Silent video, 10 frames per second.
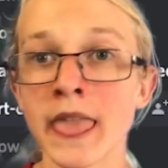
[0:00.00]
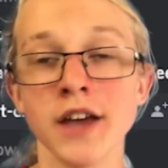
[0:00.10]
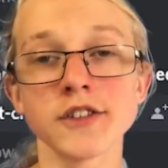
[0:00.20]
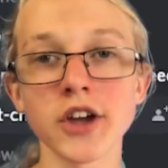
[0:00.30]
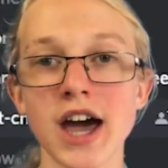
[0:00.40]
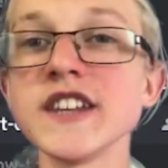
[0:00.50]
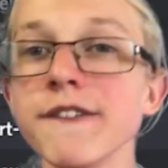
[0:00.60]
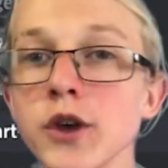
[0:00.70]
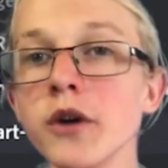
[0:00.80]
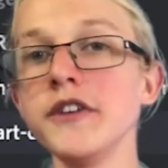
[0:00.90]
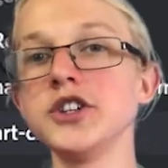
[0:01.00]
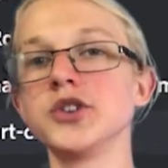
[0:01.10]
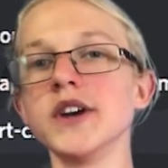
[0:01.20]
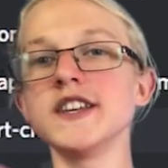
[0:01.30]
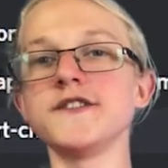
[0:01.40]
So guys, if you have
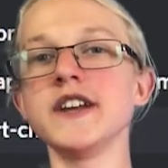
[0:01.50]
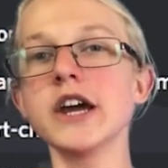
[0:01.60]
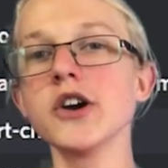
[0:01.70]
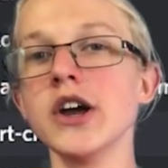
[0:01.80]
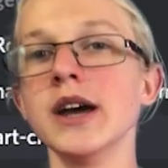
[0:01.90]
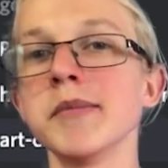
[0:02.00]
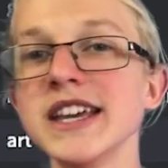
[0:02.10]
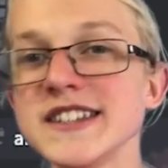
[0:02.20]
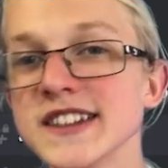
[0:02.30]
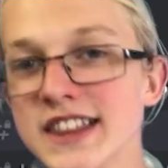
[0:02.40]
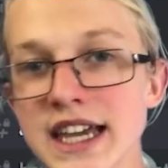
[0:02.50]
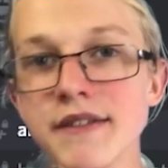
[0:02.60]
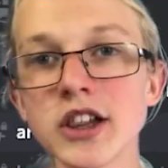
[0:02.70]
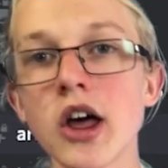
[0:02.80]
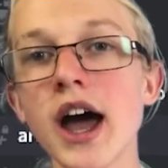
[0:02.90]
enjoyed this video, please leave a
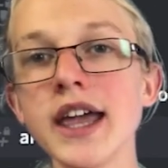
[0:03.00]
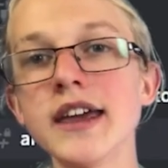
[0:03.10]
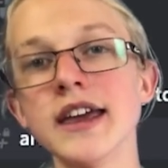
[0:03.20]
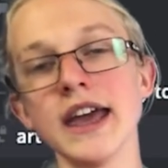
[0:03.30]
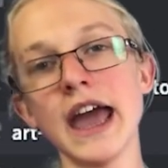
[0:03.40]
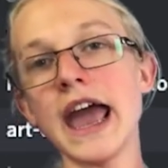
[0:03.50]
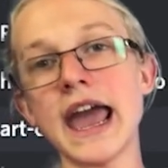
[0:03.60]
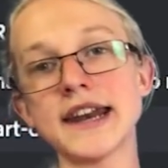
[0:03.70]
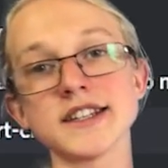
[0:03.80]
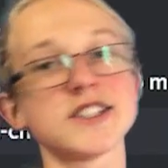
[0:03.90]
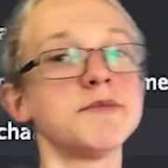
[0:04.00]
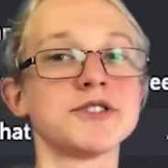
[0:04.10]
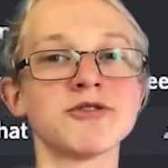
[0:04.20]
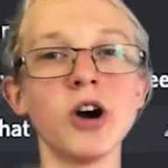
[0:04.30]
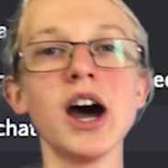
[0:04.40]
like and
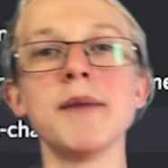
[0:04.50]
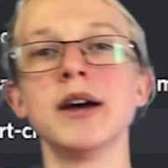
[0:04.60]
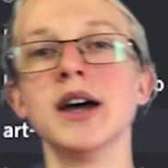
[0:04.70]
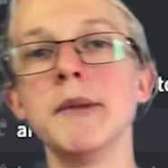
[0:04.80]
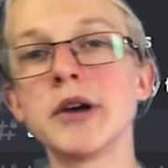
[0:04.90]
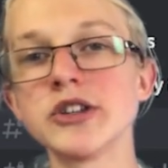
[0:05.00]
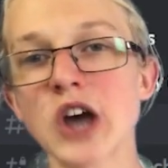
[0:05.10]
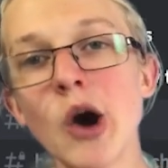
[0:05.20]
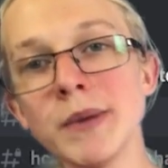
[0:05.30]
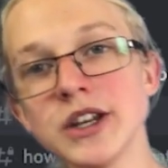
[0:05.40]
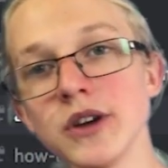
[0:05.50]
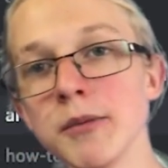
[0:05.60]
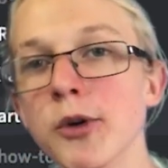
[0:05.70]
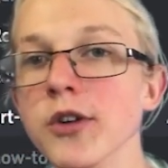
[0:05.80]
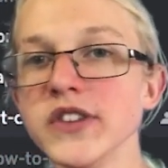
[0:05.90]
subscribe, because I'll be doing
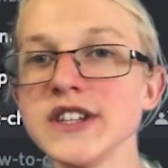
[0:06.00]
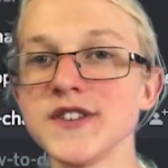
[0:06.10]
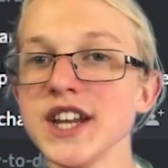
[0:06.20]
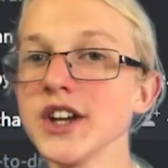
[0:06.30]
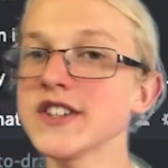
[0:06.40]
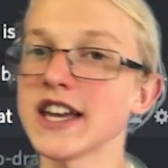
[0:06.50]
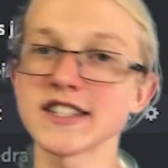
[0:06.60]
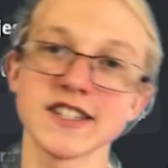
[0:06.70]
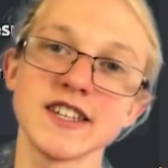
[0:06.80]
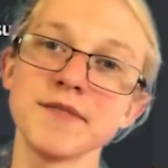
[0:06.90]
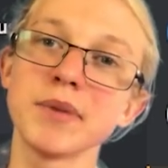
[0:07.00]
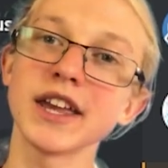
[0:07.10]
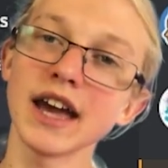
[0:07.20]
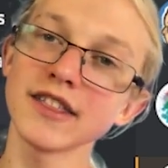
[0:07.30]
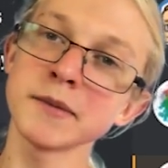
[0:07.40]
more of these videos, as I said
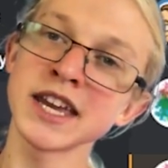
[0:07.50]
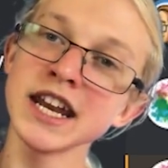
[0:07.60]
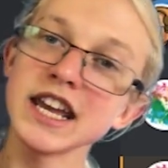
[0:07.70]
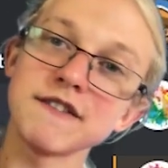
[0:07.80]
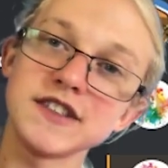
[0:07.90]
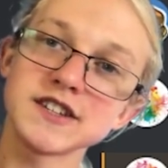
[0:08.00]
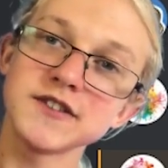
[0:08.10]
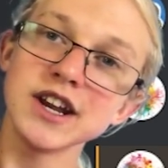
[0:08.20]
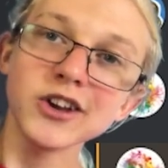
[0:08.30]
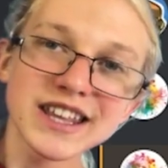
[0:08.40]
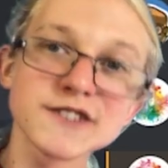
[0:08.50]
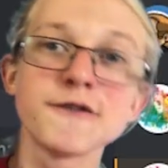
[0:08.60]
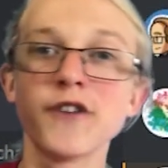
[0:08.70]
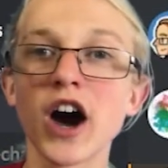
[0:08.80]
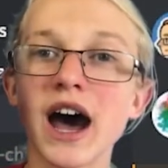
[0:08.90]
at the beginning, if this video gets
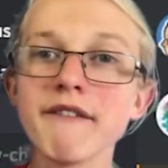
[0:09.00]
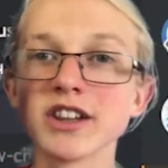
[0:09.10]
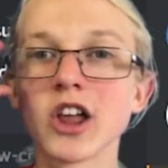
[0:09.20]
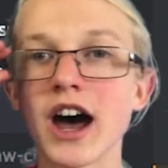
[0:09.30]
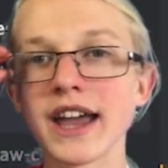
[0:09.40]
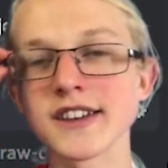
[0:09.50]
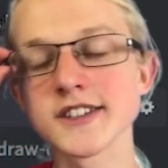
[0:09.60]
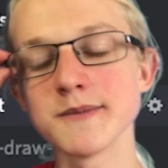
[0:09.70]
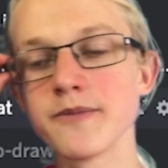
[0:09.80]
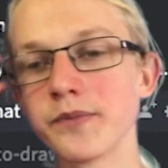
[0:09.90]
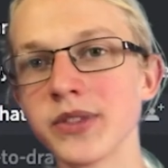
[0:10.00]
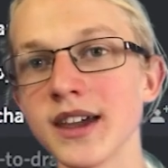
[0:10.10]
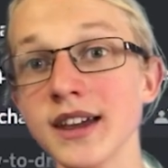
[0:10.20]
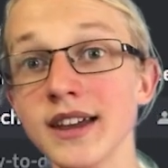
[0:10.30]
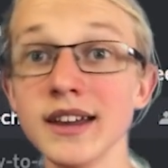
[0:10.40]
5 likes.
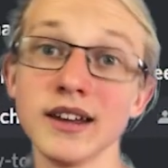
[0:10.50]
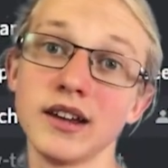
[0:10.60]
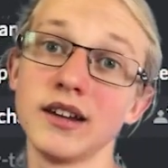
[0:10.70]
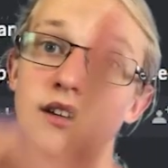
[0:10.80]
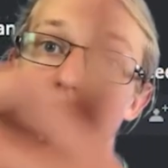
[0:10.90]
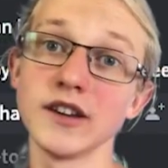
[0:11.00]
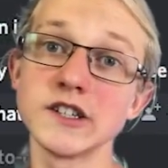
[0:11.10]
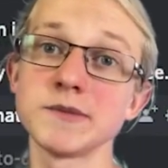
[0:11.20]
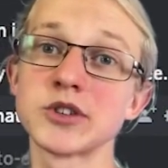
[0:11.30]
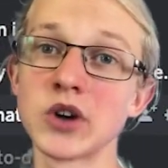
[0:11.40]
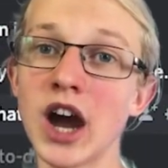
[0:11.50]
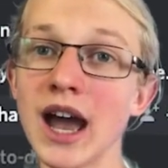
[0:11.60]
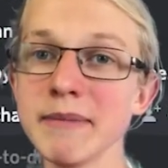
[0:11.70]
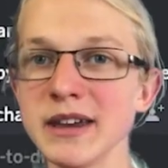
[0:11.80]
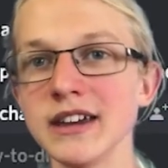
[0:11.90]

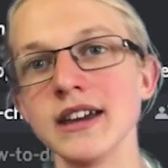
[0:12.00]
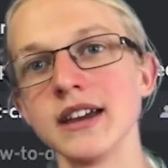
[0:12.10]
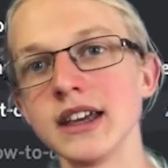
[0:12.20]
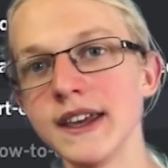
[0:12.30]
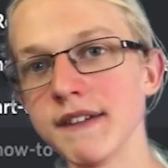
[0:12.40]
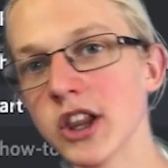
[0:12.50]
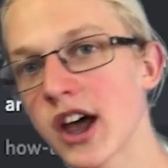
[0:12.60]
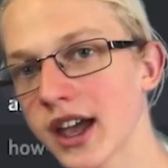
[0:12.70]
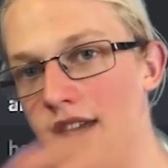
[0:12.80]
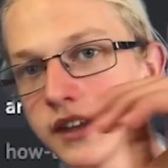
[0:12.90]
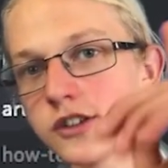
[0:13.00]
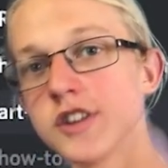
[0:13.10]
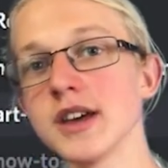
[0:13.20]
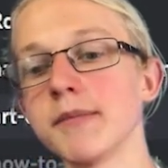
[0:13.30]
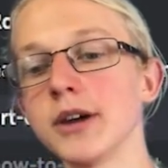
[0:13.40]
Subscribe, give a like, turn
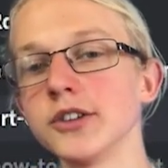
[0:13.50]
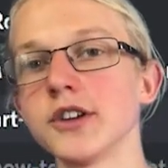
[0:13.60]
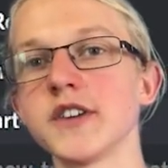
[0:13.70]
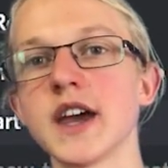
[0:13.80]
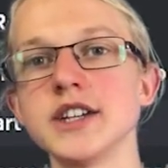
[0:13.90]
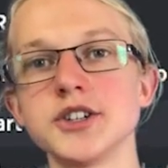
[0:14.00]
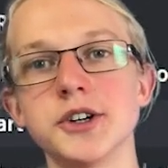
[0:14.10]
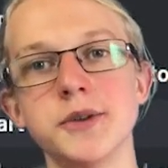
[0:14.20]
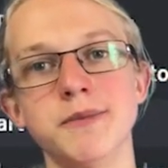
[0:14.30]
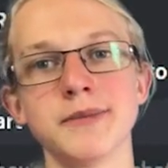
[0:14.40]
that bell notification on,